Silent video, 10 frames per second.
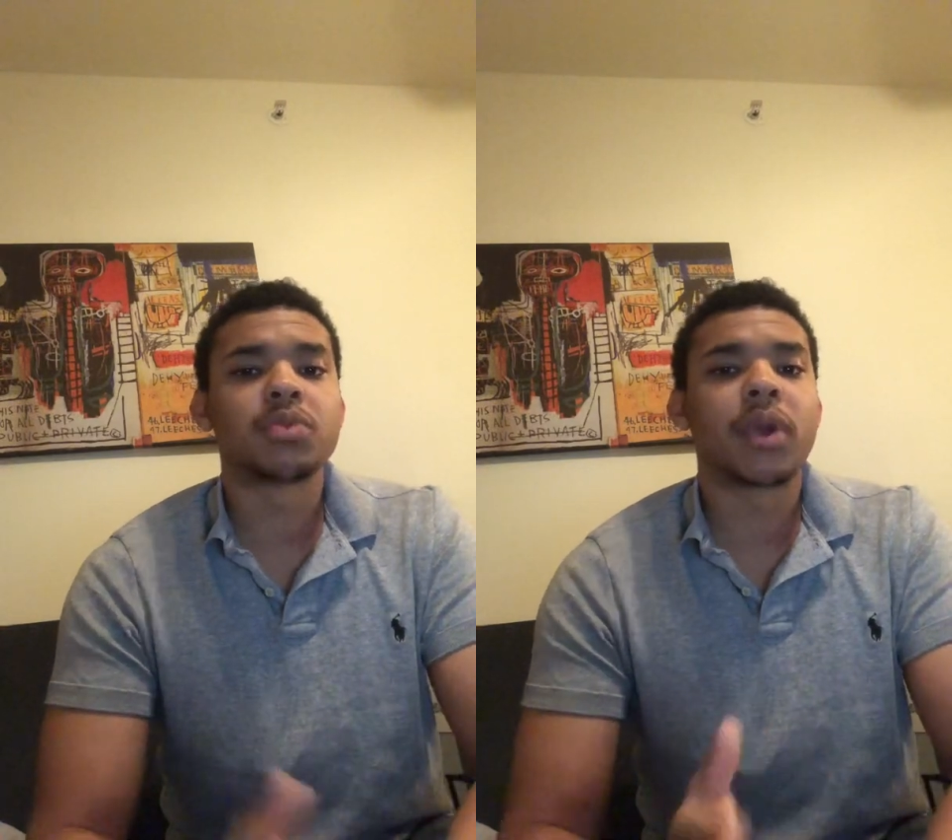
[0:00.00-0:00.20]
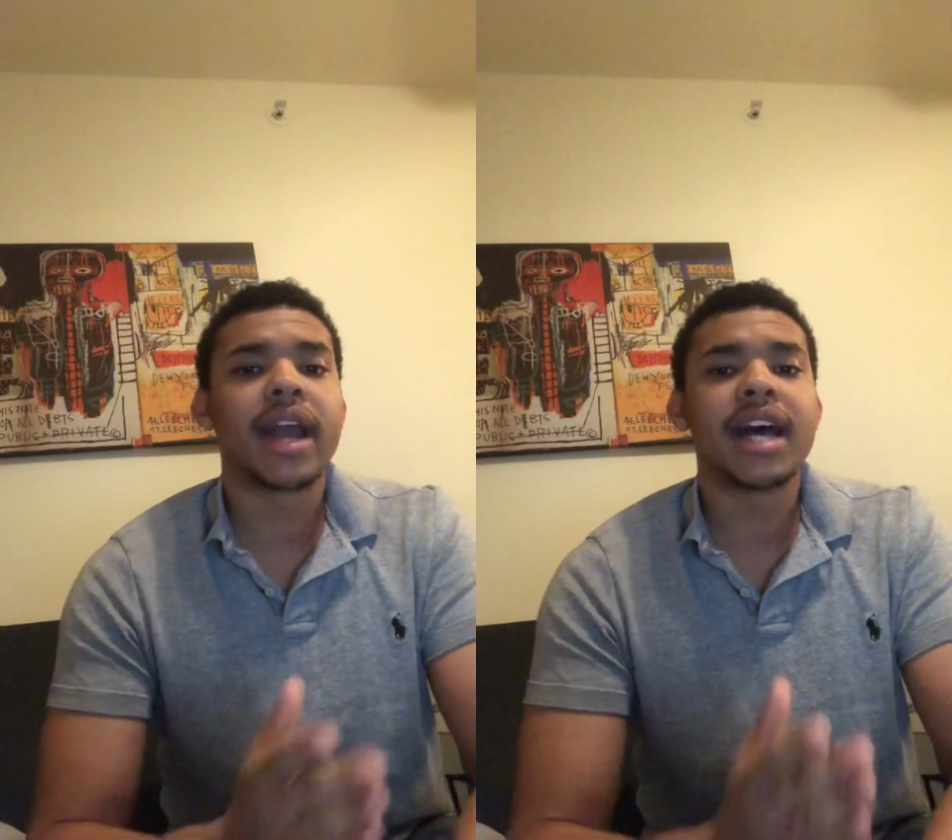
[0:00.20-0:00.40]

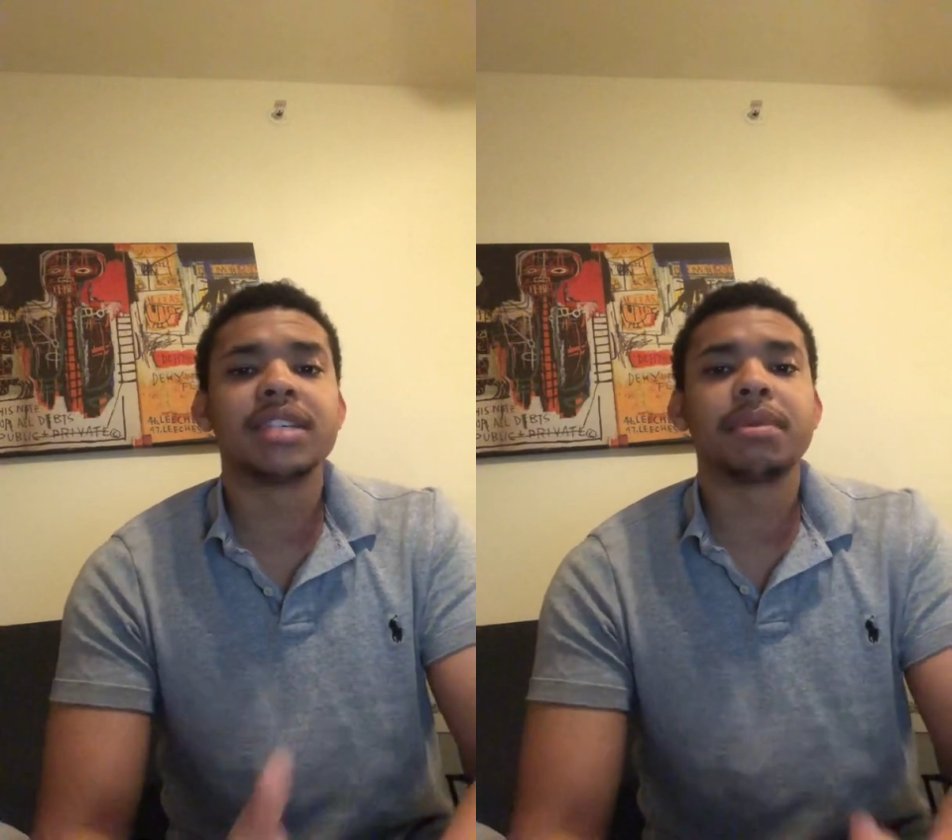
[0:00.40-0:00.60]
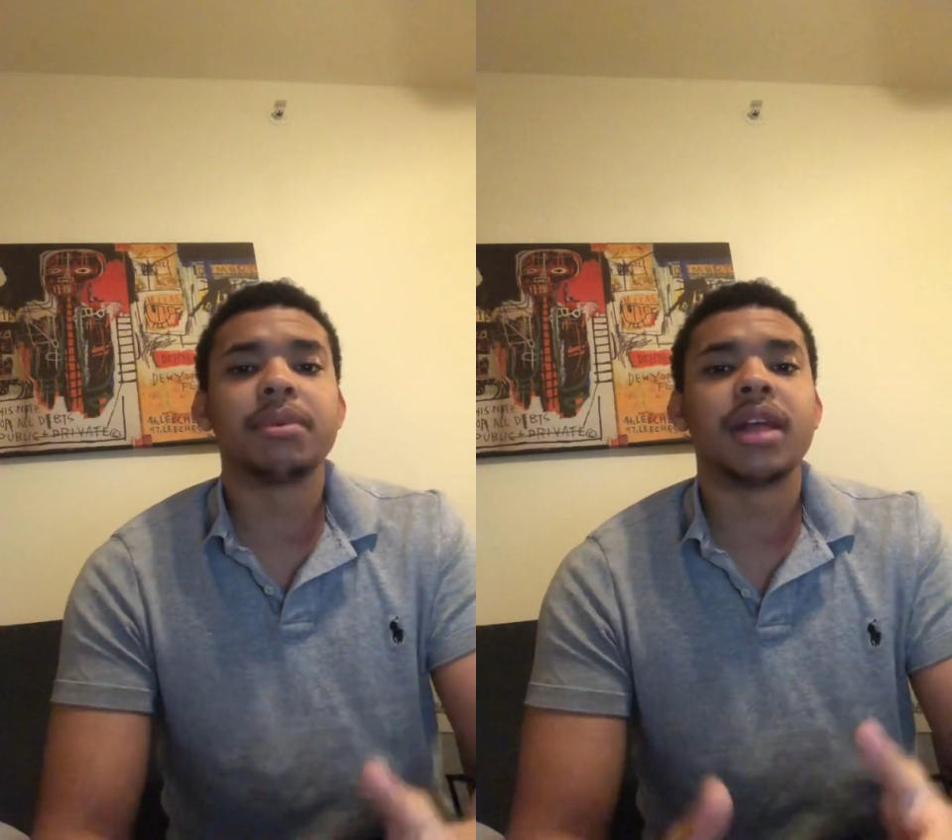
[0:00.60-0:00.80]
where I asked
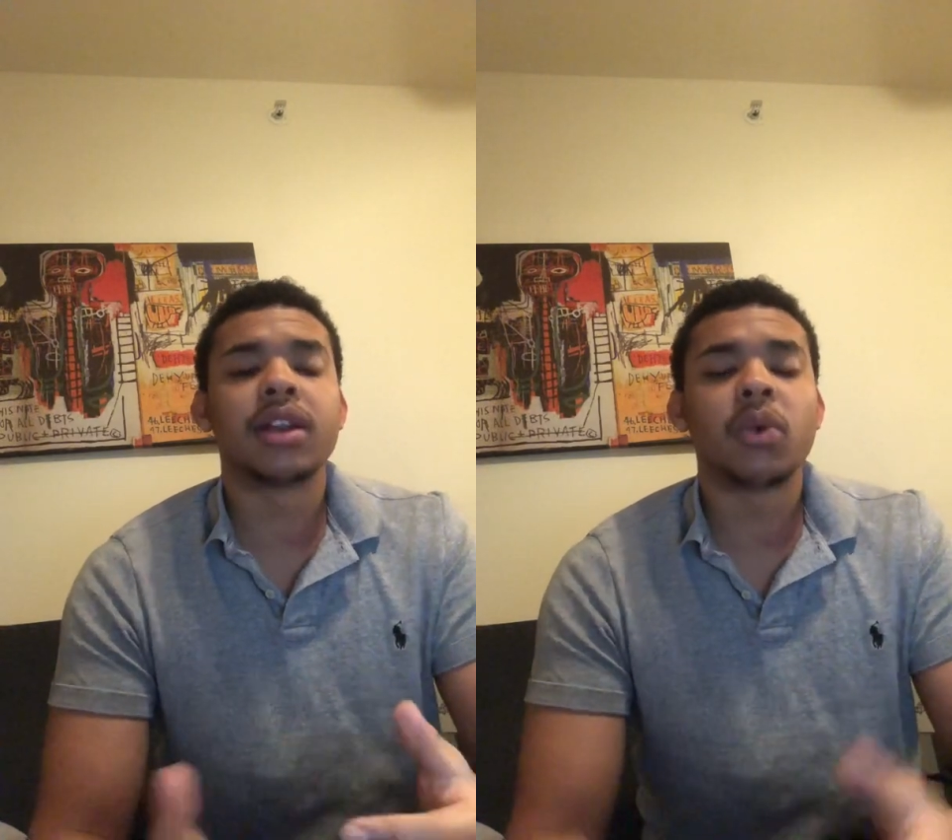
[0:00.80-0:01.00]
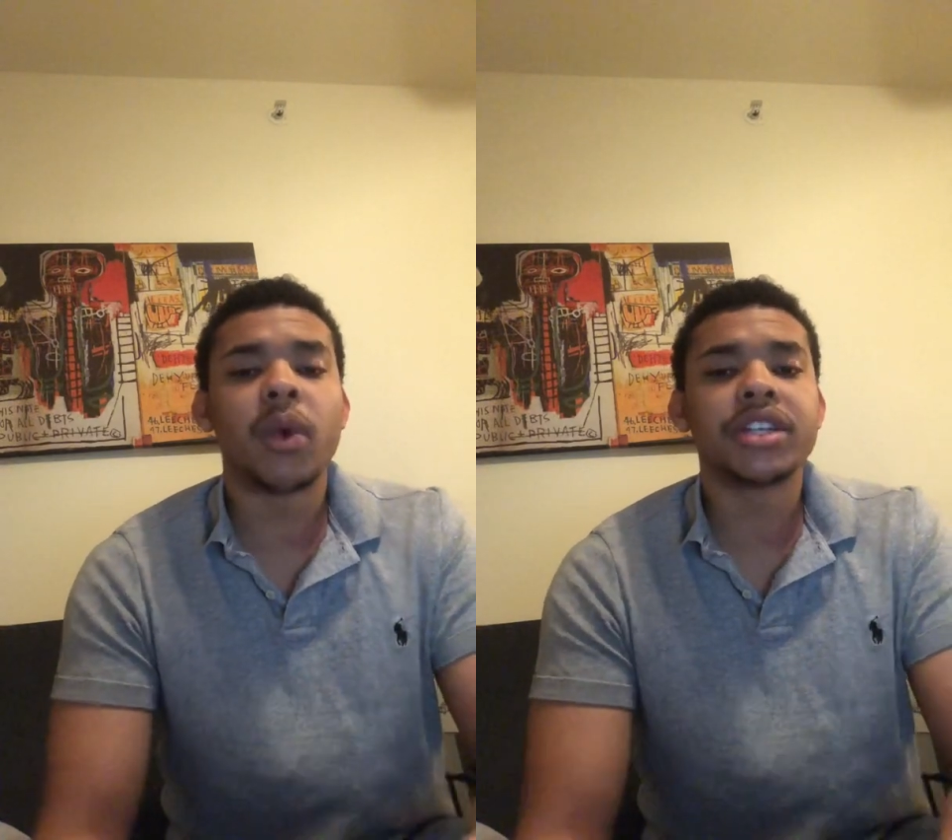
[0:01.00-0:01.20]
people a lot of
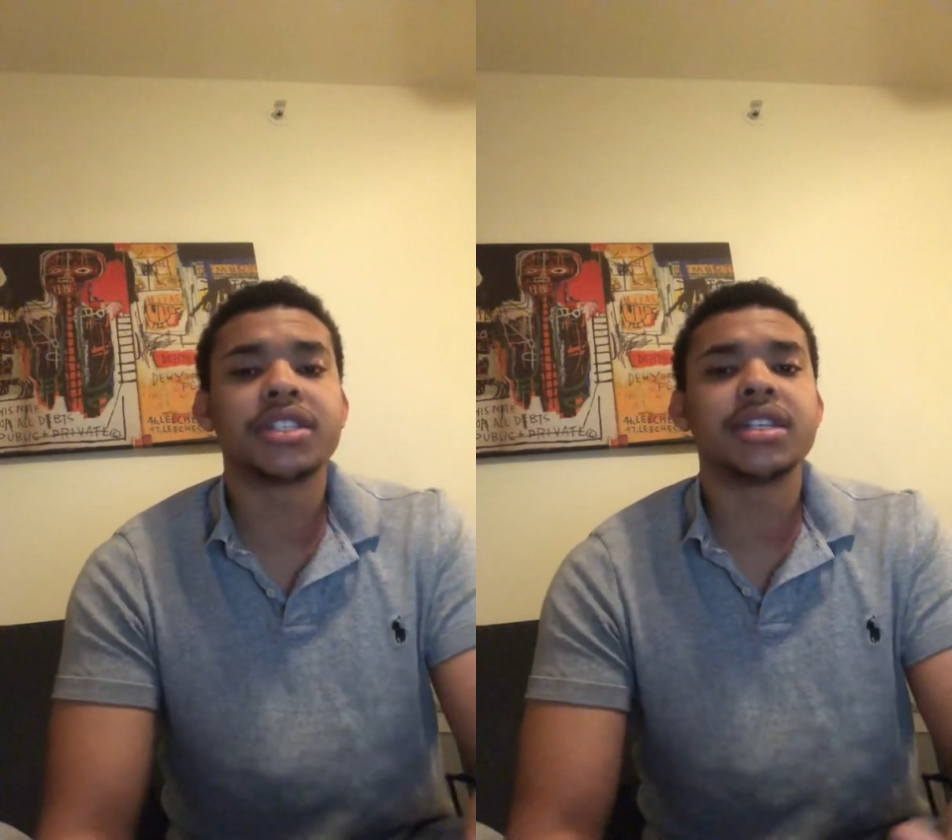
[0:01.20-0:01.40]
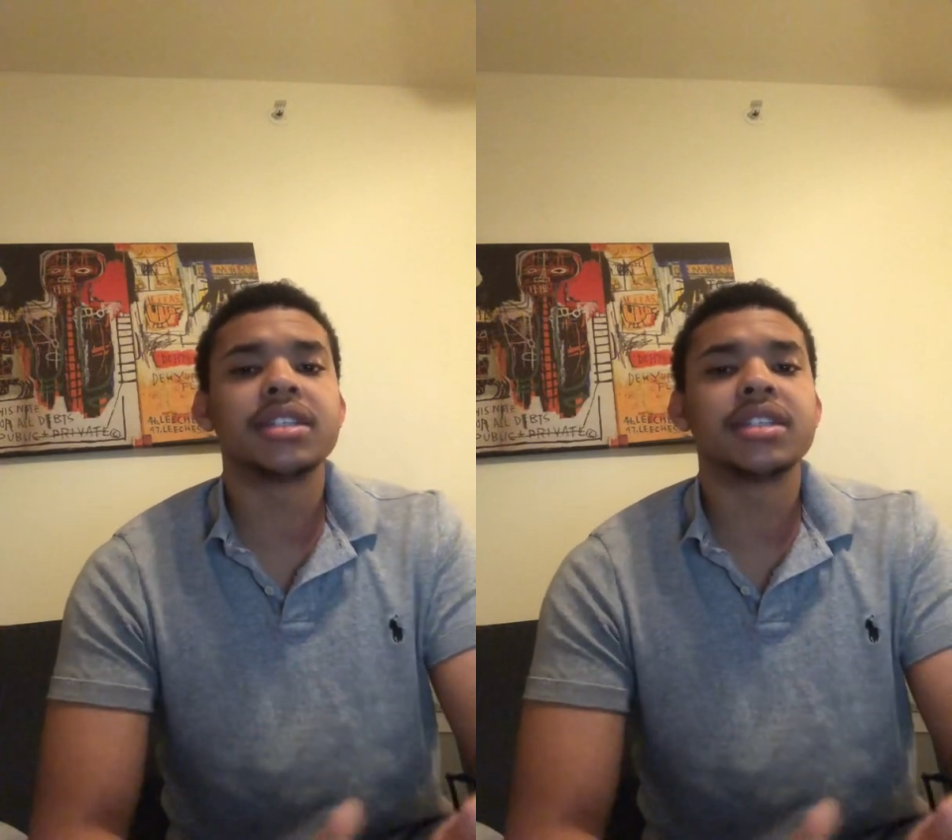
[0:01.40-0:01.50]
questions.